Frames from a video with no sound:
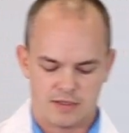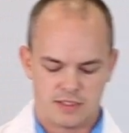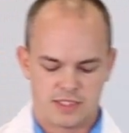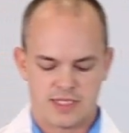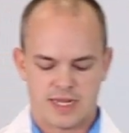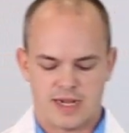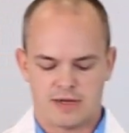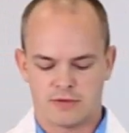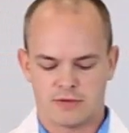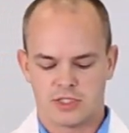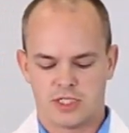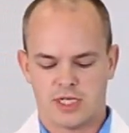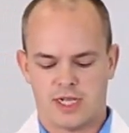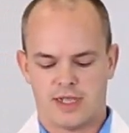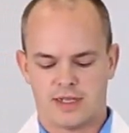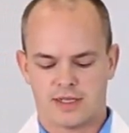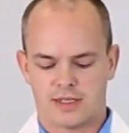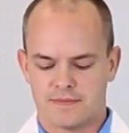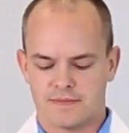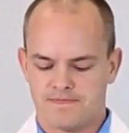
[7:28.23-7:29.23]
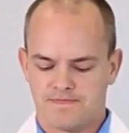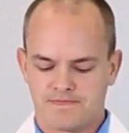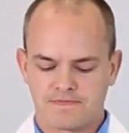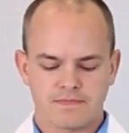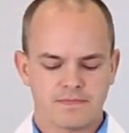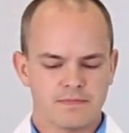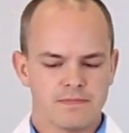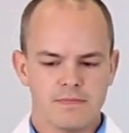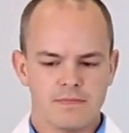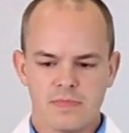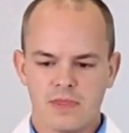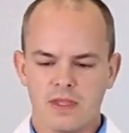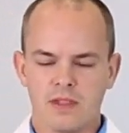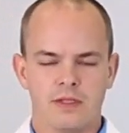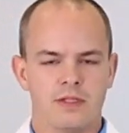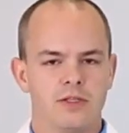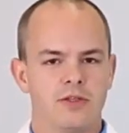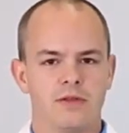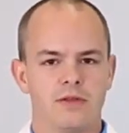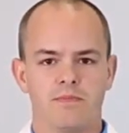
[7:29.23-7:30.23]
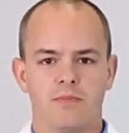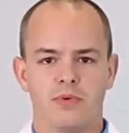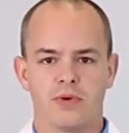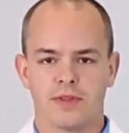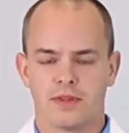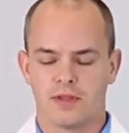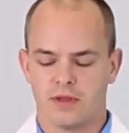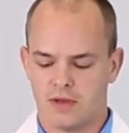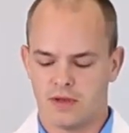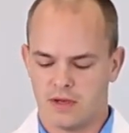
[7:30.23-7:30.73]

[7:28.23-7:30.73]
your SonoCheck, you can put the